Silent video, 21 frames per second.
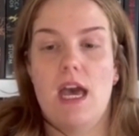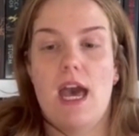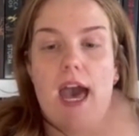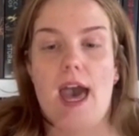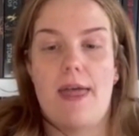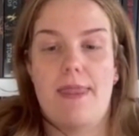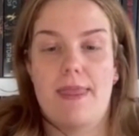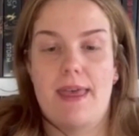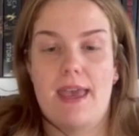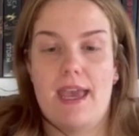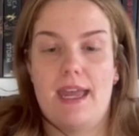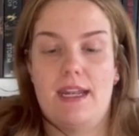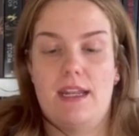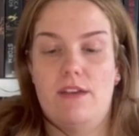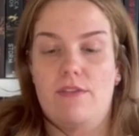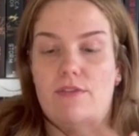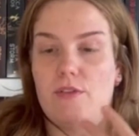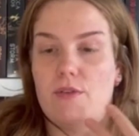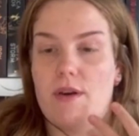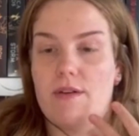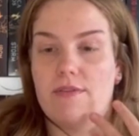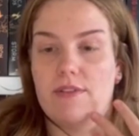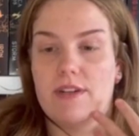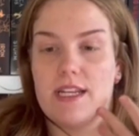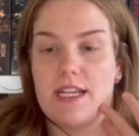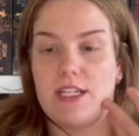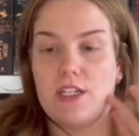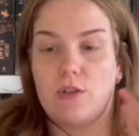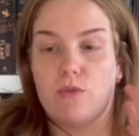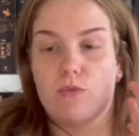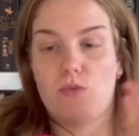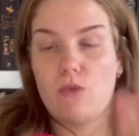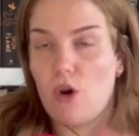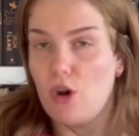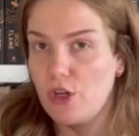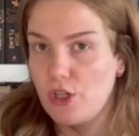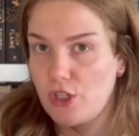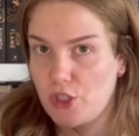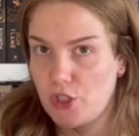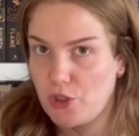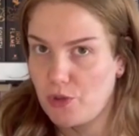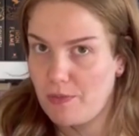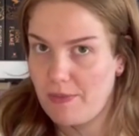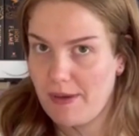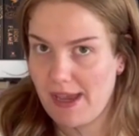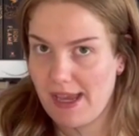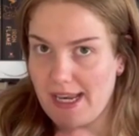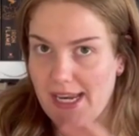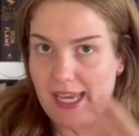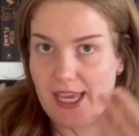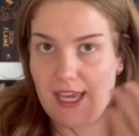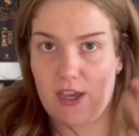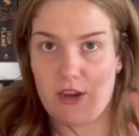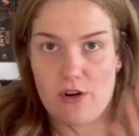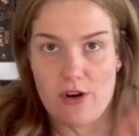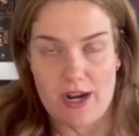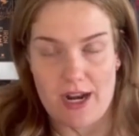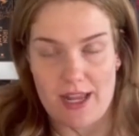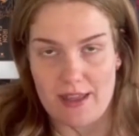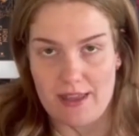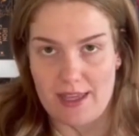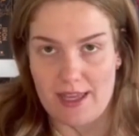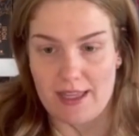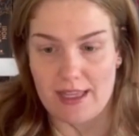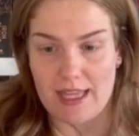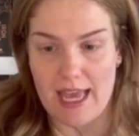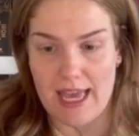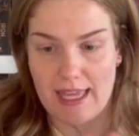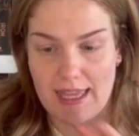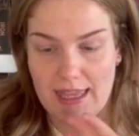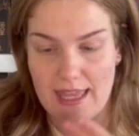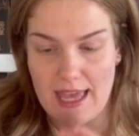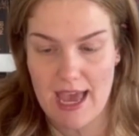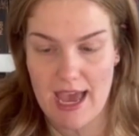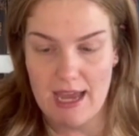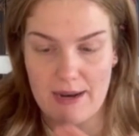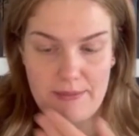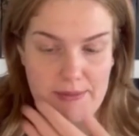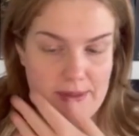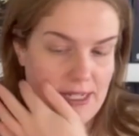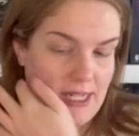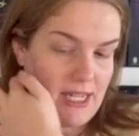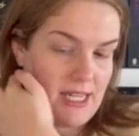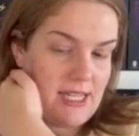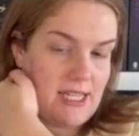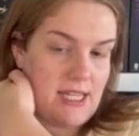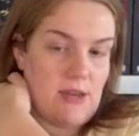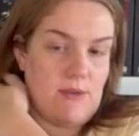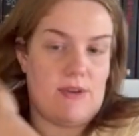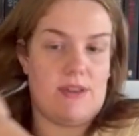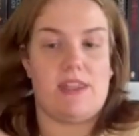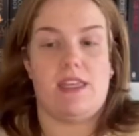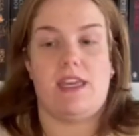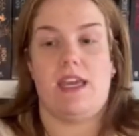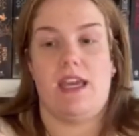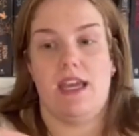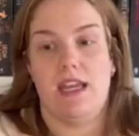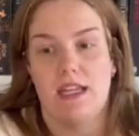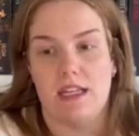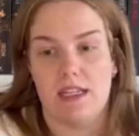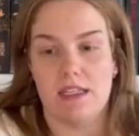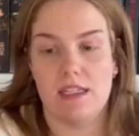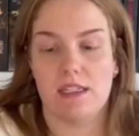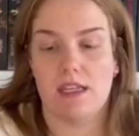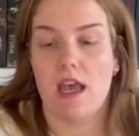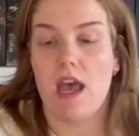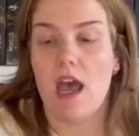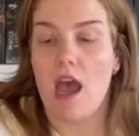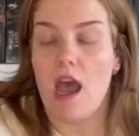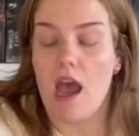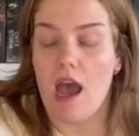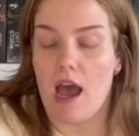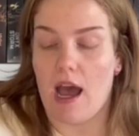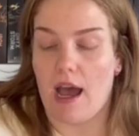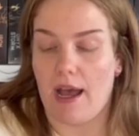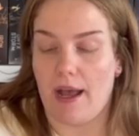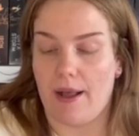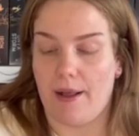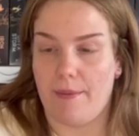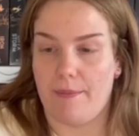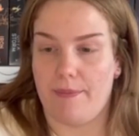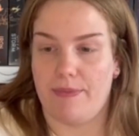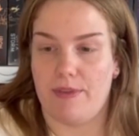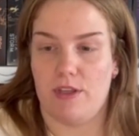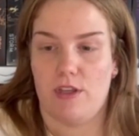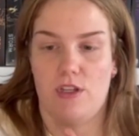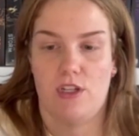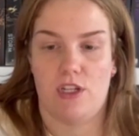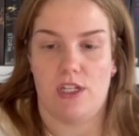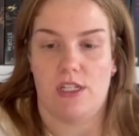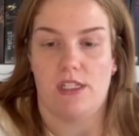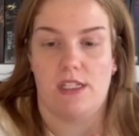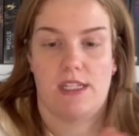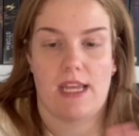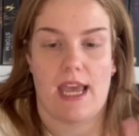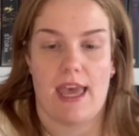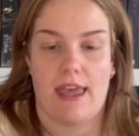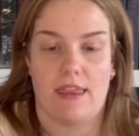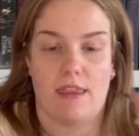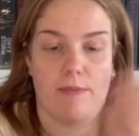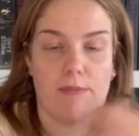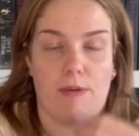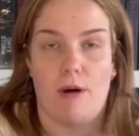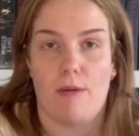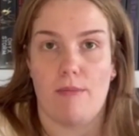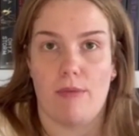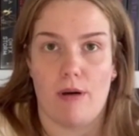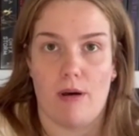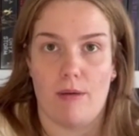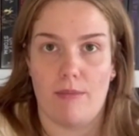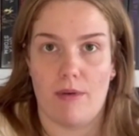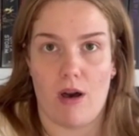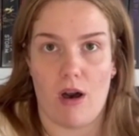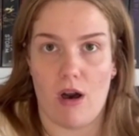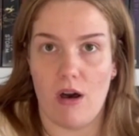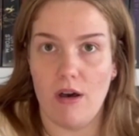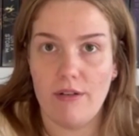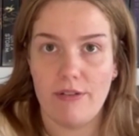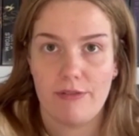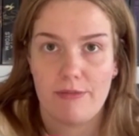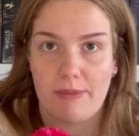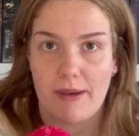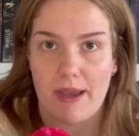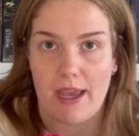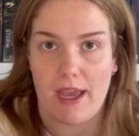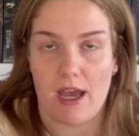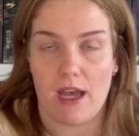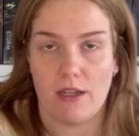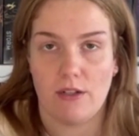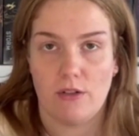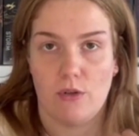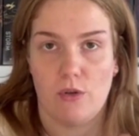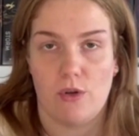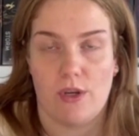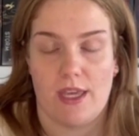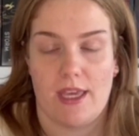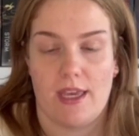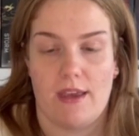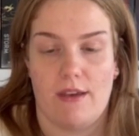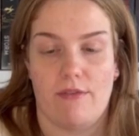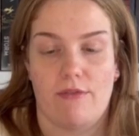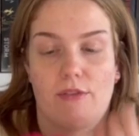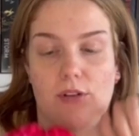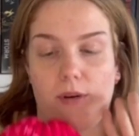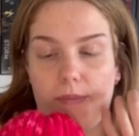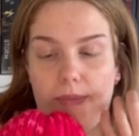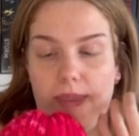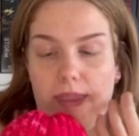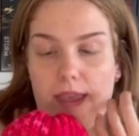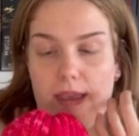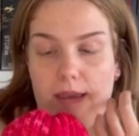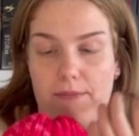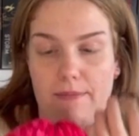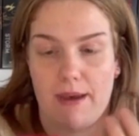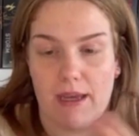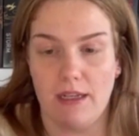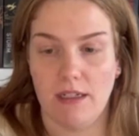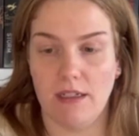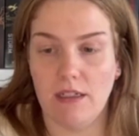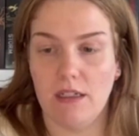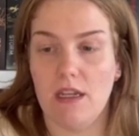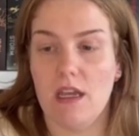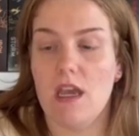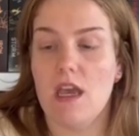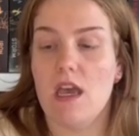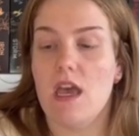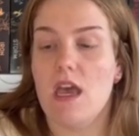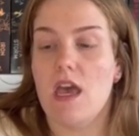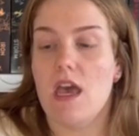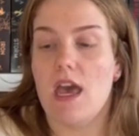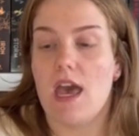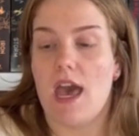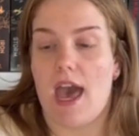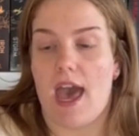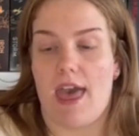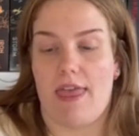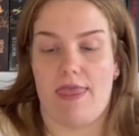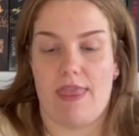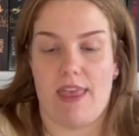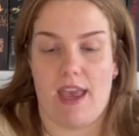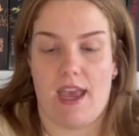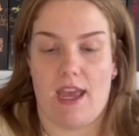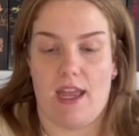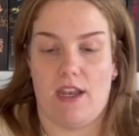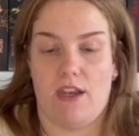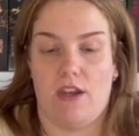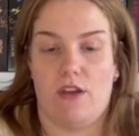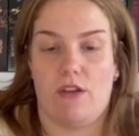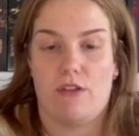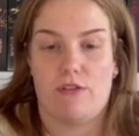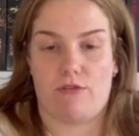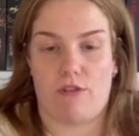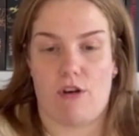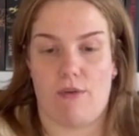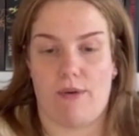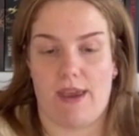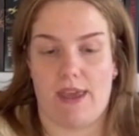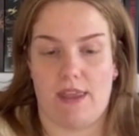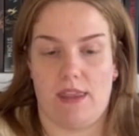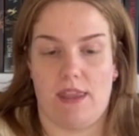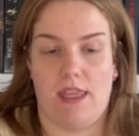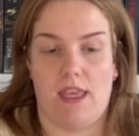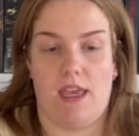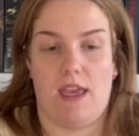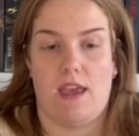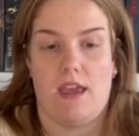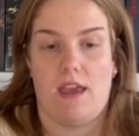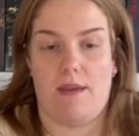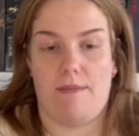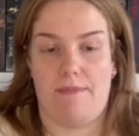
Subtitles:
And then if you ever need to wash your beanie or anything like that, particularly with kids, you just take the pom-pom off by unhooking it from the button and then throwing the